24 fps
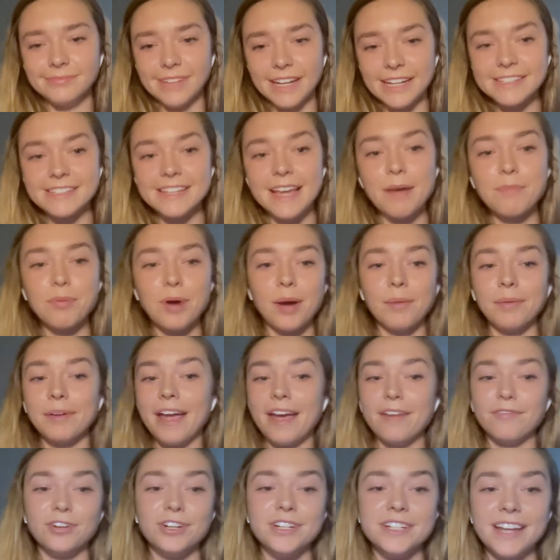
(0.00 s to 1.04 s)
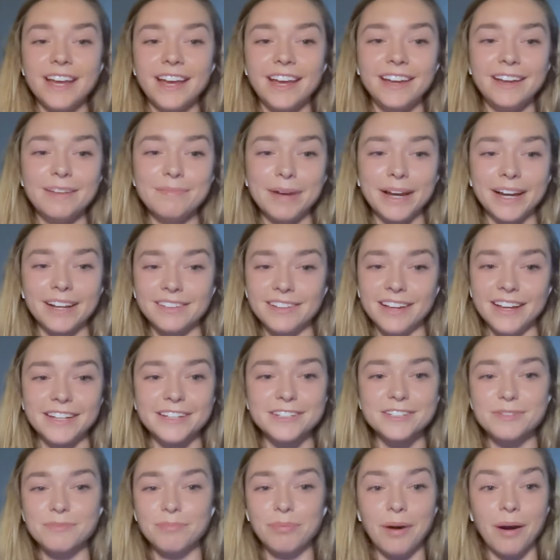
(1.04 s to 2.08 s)
I um, say probably every day, and my
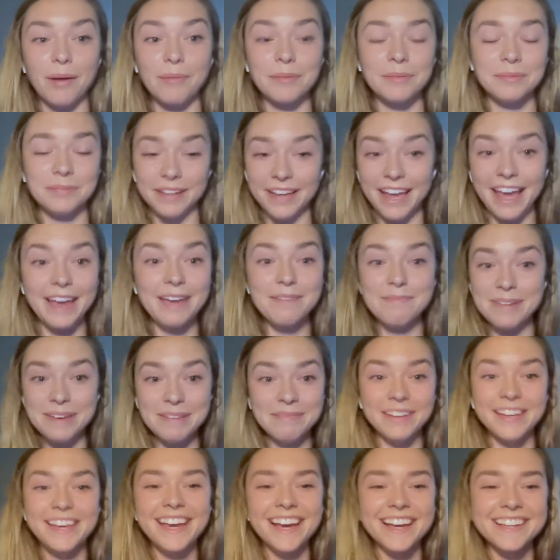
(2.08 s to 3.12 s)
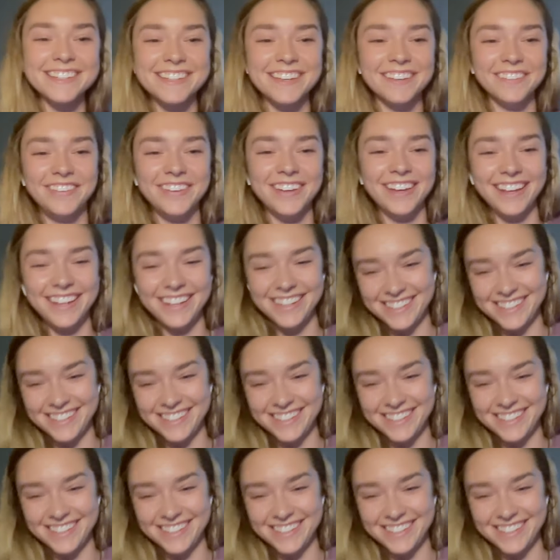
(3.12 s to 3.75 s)
clients probably hate me because of it.